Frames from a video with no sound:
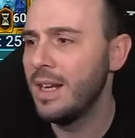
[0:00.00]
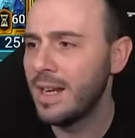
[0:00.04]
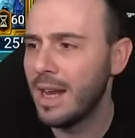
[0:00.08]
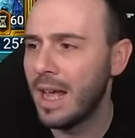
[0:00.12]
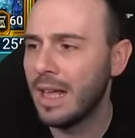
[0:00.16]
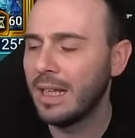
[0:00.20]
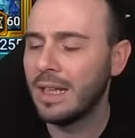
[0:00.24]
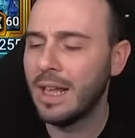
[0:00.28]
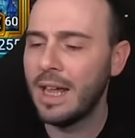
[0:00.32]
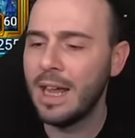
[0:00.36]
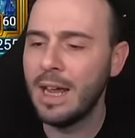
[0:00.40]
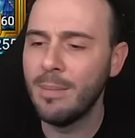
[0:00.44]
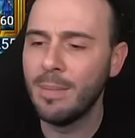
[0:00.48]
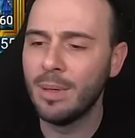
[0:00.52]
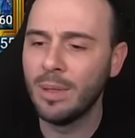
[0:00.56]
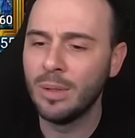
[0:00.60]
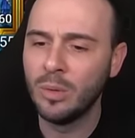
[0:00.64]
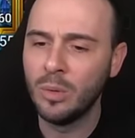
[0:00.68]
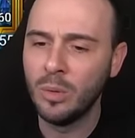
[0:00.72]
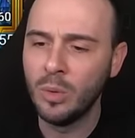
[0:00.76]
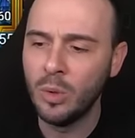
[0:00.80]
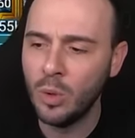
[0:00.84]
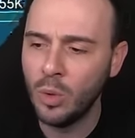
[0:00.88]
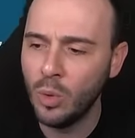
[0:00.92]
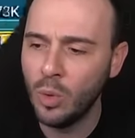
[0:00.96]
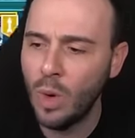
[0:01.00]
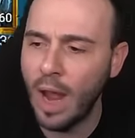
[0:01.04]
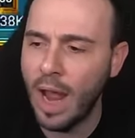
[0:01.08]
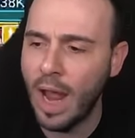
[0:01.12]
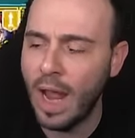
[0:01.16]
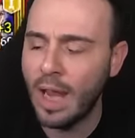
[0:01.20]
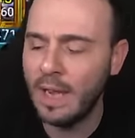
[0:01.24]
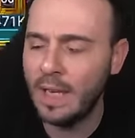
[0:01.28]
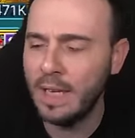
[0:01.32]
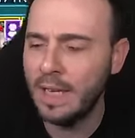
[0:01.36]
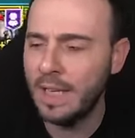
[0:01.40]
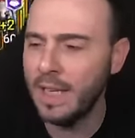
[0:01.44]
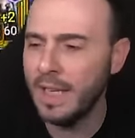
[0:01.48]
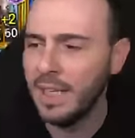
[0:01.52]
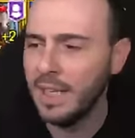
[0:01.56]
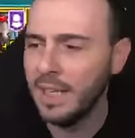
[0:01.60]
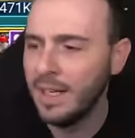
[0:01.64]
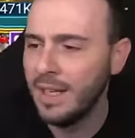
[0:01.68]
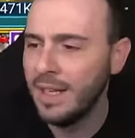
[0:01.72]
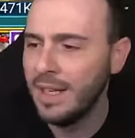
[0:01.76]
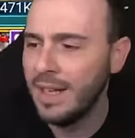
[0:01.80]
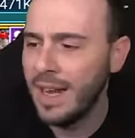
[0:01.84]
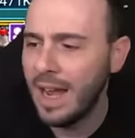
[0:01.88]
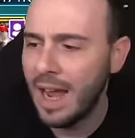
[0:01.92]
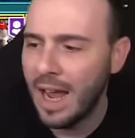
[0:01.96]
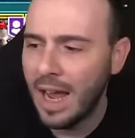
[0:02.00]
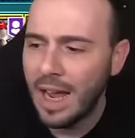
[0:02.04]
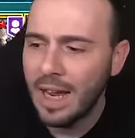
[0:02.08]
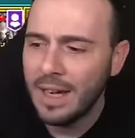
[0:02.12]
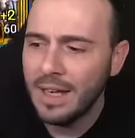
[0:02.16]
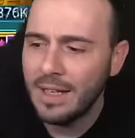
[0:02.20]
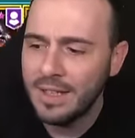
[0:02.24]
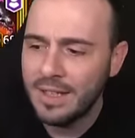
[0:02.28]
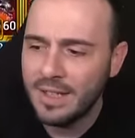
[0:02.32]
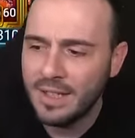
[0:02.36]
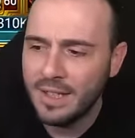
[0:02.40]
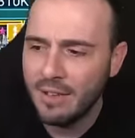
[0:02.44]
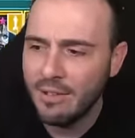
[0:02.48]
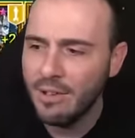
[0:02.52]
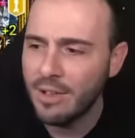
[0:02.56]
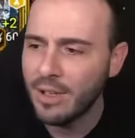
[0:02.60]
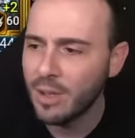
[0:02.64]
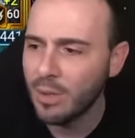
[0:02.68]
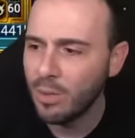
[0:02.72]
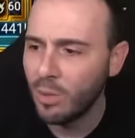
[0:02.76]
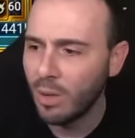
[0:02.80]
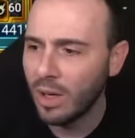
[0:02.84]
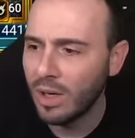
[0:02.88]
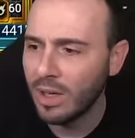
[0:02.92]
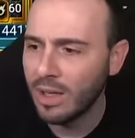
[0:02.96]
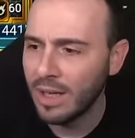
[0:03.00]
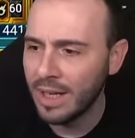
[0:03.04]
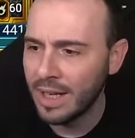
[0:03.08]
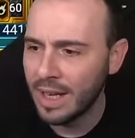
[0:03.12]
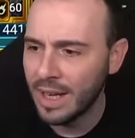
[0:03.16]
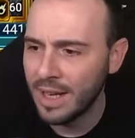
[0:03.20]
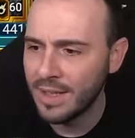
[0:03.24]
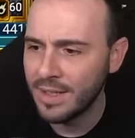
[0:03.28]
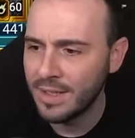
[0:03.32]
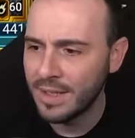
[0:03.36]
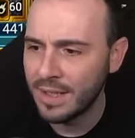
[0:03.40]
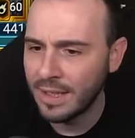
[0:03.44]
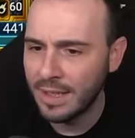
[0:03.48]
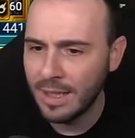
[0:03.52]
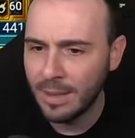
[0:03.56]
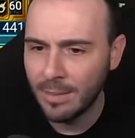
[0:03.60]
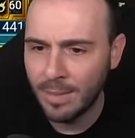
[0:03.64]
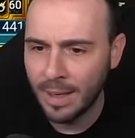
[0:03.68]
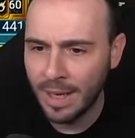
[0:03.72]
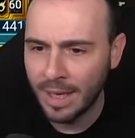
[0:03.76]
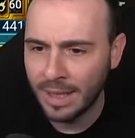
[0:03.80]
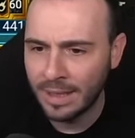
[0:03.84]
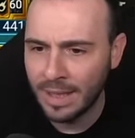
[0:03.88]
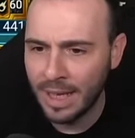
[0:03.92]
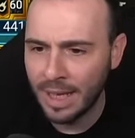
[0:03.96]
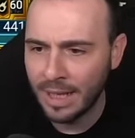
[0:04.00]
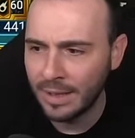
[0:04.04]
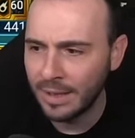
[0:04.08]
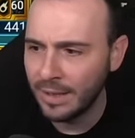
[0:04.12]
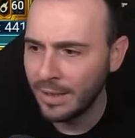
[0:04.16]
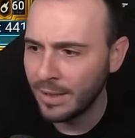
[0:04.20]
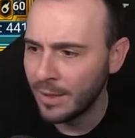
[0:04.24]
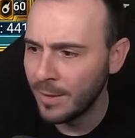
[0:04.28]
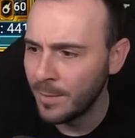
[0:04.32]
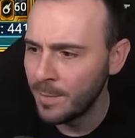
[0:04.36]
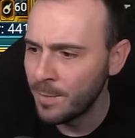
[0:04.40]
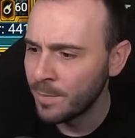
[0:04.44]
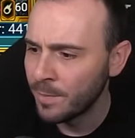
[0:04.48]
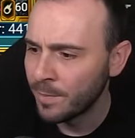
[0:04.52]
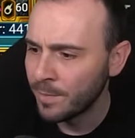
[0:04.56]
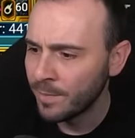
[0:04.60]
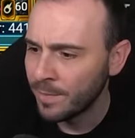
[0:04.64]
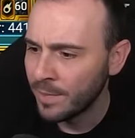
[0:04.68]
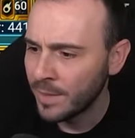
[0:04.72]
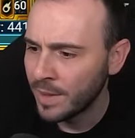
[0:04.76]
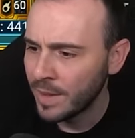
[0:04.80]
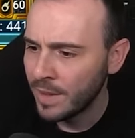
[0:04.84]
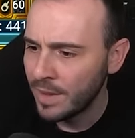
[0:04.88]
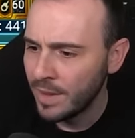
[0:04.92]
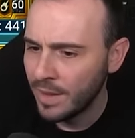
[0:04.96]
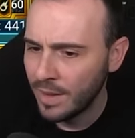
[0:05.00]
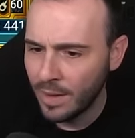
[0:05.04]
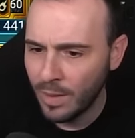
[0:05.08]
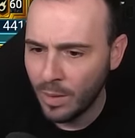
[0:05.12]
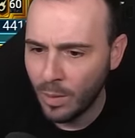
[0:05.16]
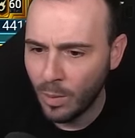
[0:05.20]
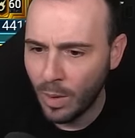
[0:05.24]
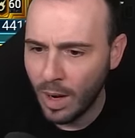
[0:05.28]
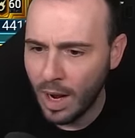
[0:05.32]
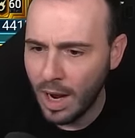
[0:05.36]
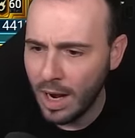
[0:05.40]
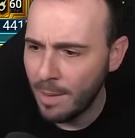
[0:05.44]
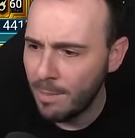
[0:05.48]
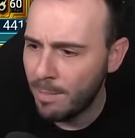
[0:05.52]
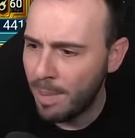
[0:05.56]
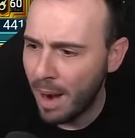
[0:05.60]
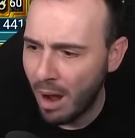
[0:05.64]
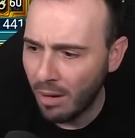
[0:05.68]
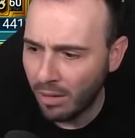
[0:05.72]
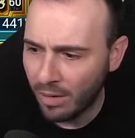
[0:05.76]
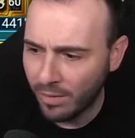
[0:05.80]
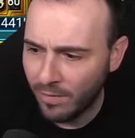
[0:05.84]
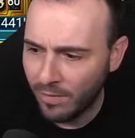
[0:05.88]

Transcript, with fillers: not able to do any, any serious work against a team like that, you know? What about